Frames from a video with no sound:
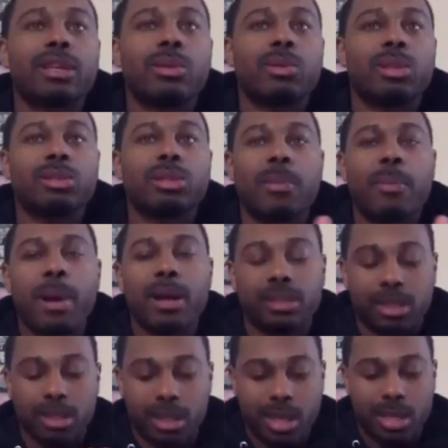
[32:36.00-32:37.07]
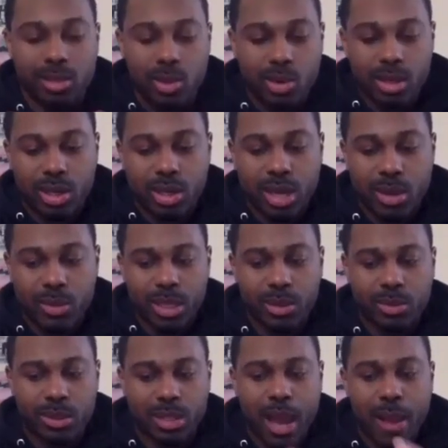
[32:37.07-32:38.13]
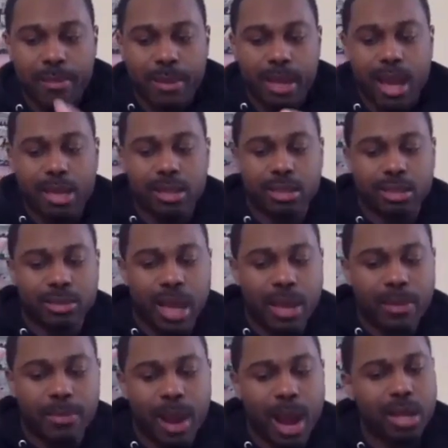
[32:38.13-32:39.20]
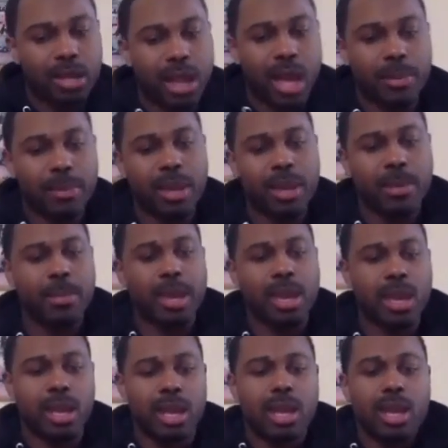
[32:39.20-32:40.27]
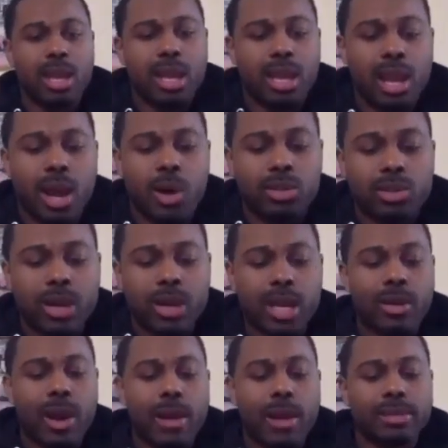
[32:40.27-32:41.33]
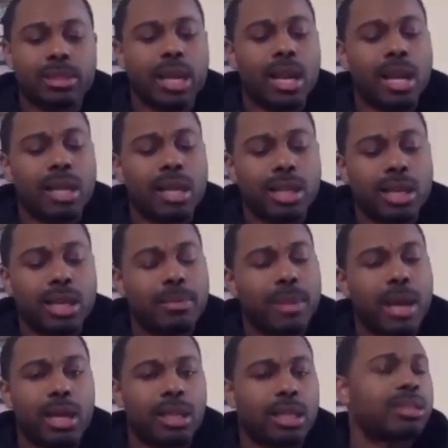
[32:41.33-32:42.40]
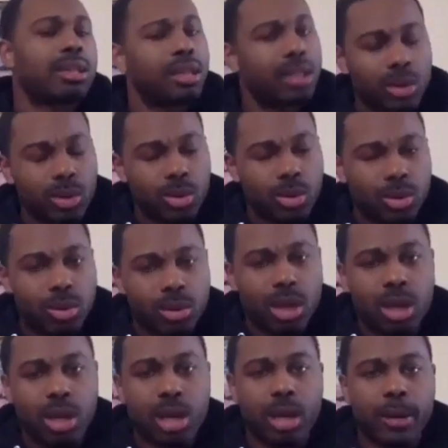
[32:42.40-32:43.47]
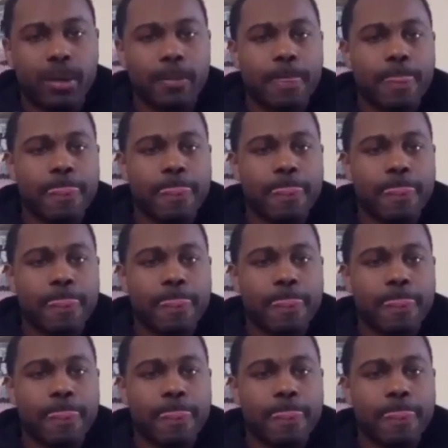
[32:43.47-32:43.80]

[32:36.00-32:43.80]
it was a bunch of things going on. It it was complications like probably like me me and Coach Craig Robinson. Shout out to him, like that's a good dude. Um, uh-huh.